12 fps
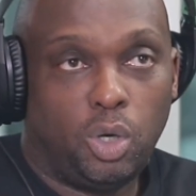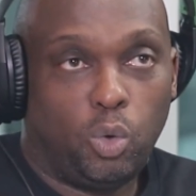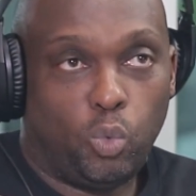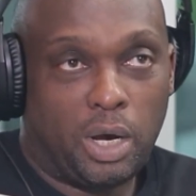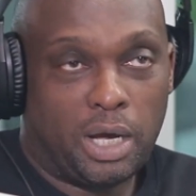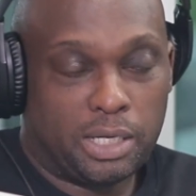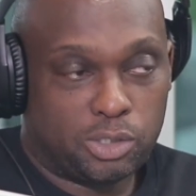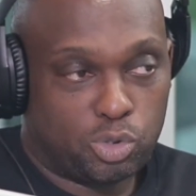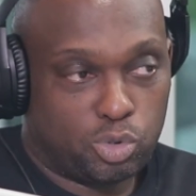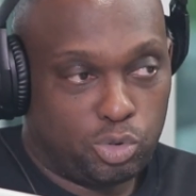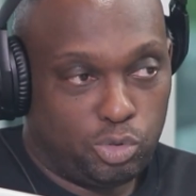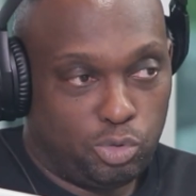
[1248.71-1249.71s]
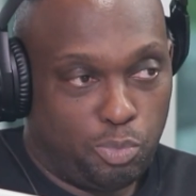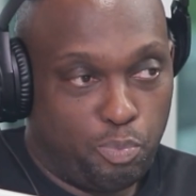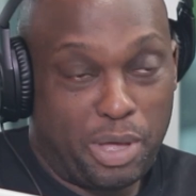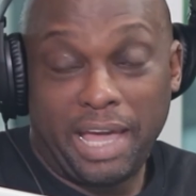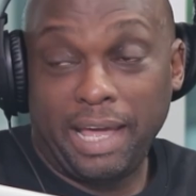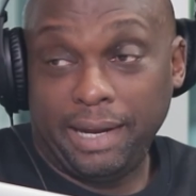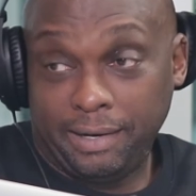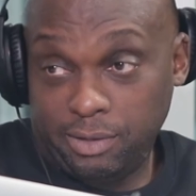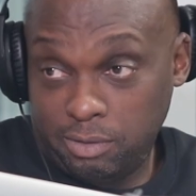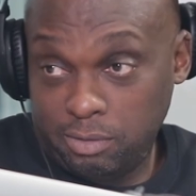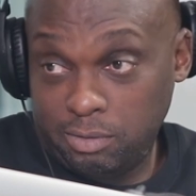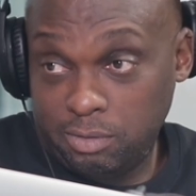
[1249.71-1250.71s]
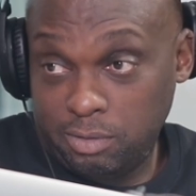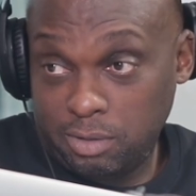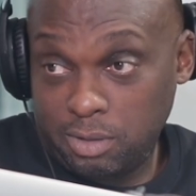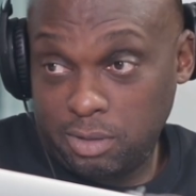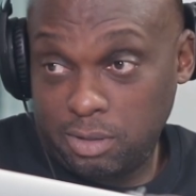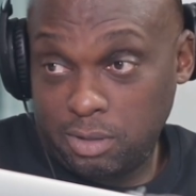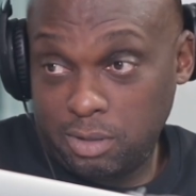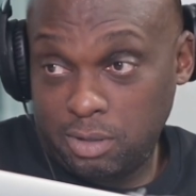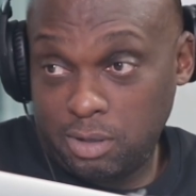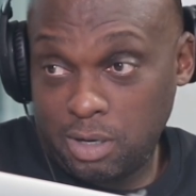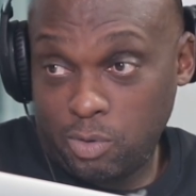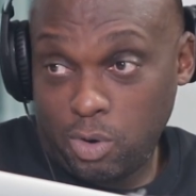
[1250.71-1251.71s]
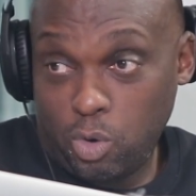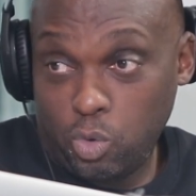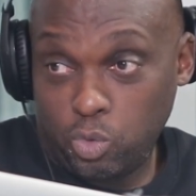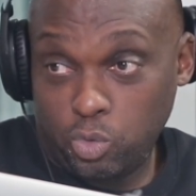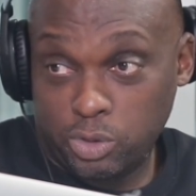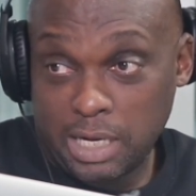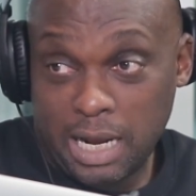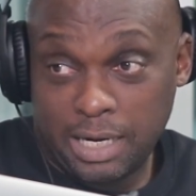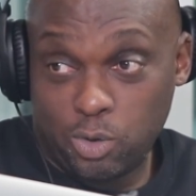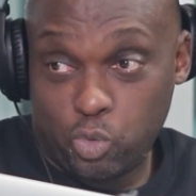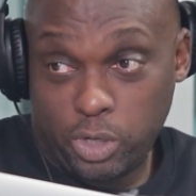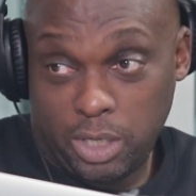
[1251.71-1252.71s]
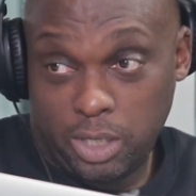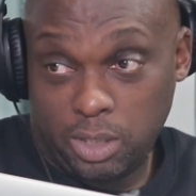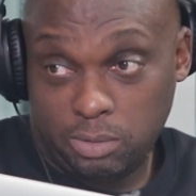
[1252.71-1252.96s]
was to ban our old underwear.